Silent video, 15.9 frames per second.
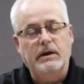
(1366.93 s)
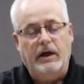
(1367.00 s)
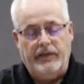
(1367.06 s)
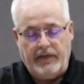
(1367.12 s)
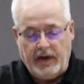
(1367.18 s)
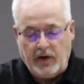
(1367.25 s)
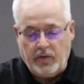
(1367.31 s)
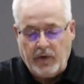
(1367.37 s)
I
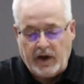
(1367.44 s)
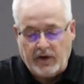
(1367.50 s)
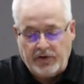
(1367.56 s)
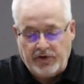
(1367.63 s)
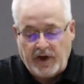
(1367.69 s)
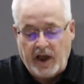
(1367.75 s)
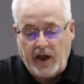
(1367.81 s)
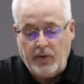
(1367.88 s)
think we can
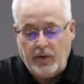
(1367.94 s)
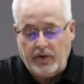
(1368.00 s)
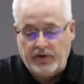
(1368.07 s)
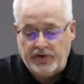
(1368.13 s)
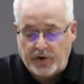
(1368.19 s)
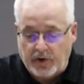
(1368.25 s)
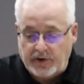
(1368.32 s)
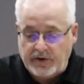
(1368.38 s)
say with
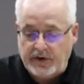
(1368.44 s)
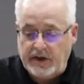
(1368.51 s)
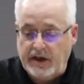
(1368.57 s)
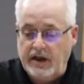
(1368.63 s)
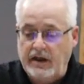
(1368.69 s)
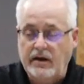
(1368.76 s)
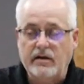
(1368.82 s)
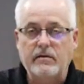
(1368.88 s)

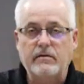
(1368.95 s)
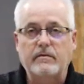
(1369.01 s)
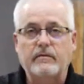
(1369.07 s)
certainty